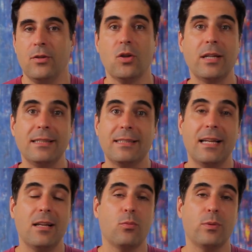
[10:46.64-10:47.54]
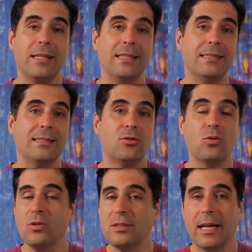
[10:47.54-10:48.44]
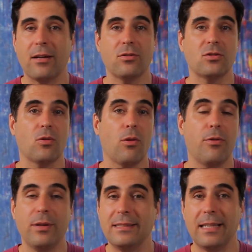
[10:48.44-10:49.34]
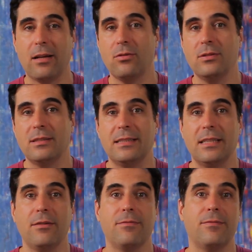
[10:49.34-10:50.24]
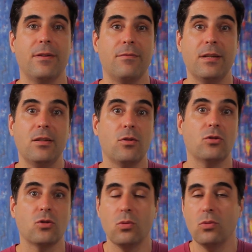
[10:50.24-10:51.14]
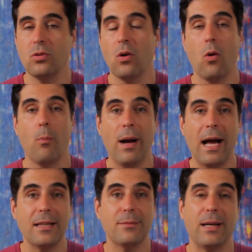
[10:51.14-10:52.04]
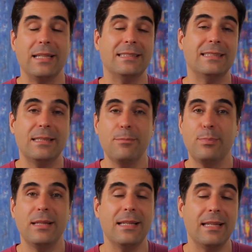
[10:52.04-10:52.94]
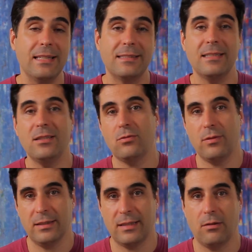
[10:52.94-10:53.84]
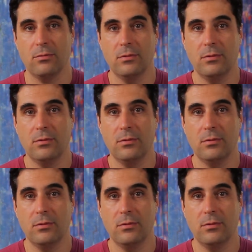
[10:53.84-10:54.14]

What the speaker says: You can tell within 2 seconds or 3 seconds if a video is good or bad by simply listening to the sound.